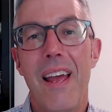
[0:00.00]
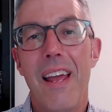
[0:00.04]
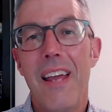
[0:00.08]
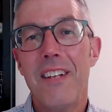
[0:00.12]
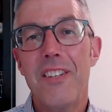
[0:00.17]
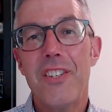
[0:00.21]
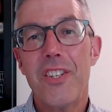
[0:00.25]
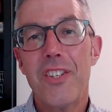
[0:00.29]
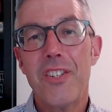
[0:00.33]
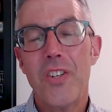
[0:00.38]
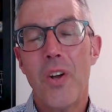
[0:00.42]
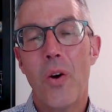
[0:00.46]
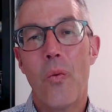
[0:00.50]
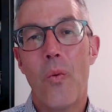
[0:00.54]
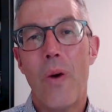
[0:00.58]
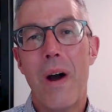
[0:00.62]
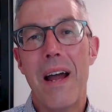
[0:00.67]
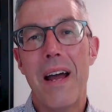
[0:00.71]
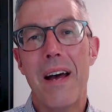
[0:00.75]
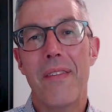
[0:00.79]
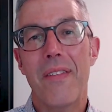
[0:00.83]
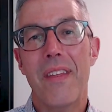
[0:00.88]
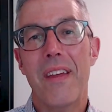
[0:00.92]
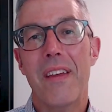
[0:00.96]
It's just so
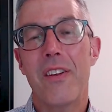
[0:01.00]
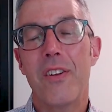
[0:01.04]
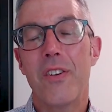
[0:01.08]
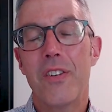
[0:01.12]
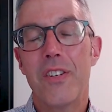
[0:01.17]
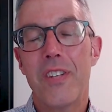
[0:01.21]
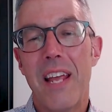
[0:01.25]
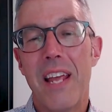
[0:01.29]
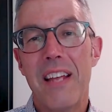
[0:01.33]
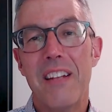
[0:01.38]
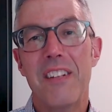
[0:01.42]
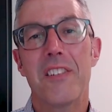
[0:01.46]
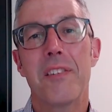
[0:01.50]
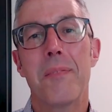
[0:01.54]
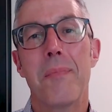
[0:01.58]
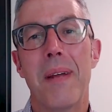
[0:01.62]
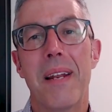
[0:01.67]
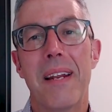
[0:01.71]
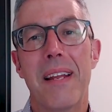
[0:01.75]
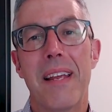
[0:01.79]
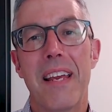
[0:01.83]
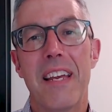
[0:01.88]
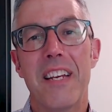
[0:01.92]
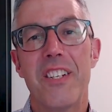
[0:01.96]
wild that you take this
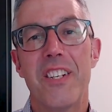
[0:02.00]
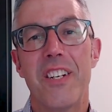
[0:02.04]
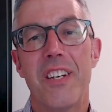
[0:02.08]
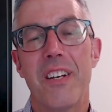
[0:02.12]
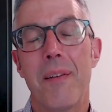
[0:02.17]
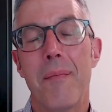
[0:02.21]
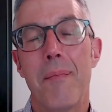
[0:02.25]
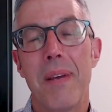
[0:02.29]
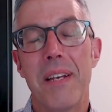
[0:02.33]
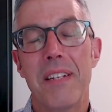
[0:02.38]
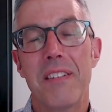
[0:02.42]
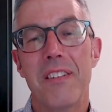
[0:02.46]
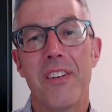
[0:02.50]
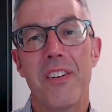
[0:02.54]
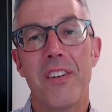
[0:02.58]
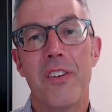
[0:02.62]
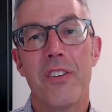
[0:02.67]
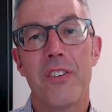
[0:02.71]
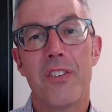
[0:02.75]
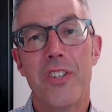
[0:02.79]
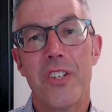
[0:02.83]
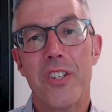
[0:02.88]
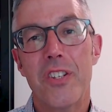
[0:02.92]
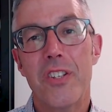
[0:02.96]
medication and basically
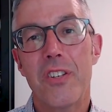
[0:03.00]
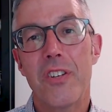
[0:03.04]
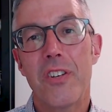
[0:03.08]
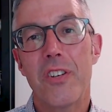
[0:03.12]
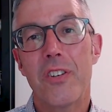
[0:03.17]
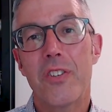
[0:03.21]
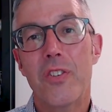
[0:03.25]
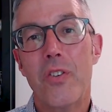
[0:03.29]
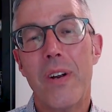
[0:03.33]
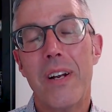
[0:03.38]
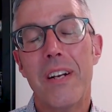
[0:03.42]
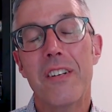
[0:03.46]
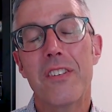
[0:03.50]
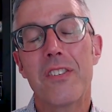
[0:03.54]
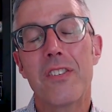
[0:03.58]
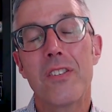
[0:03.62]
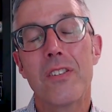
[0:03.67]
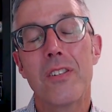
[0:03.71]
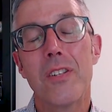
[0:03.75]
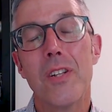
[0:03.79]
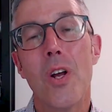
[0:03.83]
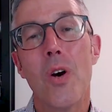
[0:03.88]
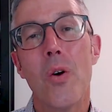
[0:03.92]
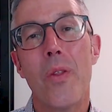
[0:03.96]
you're just you're trying to
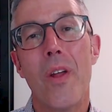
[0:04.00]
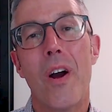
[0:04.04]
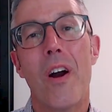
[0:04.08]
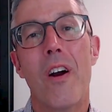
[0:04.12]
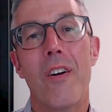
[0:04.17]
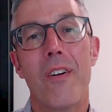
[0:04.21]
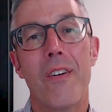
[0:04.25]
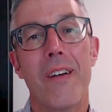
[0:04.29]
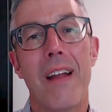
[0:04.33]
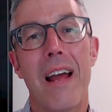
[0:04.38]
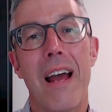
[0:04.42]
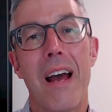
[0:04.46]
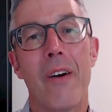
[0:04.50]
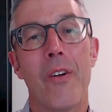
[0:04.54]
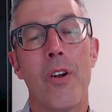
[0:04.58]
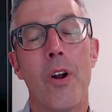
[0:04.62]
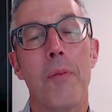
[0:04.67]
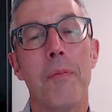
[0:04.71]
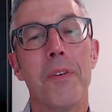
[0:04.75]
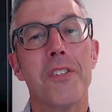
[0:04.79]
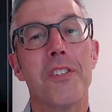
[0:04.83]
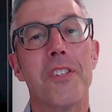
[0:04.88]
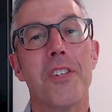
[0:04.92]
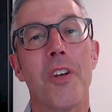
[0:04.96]
slow the heart down
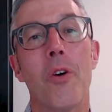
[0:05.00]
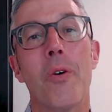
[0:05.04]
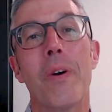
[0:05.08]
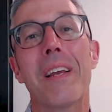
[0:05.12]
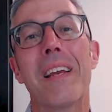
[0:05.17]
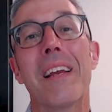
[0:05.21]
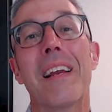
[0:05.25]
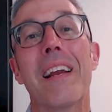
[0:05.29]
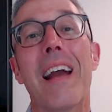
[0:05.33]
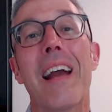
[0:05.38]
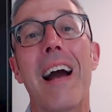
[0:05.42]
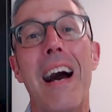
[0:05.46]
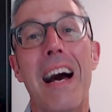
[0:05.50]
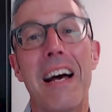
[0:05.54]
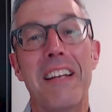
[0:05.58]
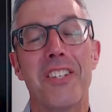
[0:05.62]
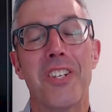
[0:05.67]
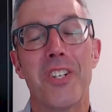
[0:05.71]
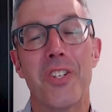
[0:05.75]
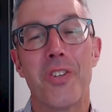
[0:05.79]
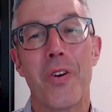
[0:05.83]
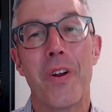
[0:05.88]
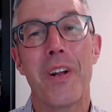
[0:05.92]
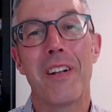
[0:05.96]
almost so it can
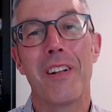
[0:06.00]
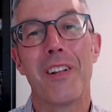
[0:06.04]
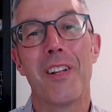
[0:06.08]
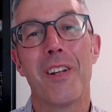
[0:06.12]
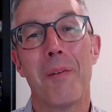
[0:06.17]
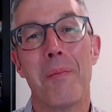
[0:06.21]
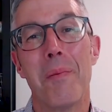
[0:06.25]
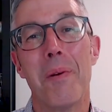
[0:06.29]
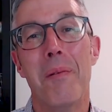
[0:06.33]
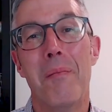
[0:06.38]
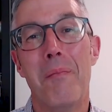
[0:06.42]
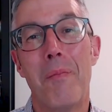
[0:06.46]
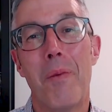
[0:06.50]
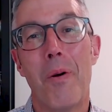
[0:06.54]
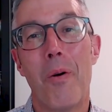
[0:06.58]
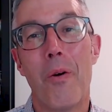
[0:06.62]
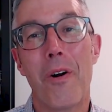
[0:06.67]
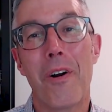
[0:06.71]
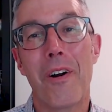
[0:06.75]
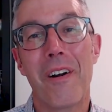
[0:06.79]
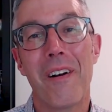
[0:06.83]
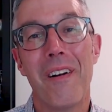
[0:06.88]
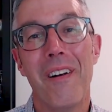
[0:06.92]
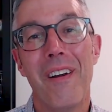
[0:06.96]
concentrate a little bit
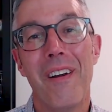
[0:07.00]
more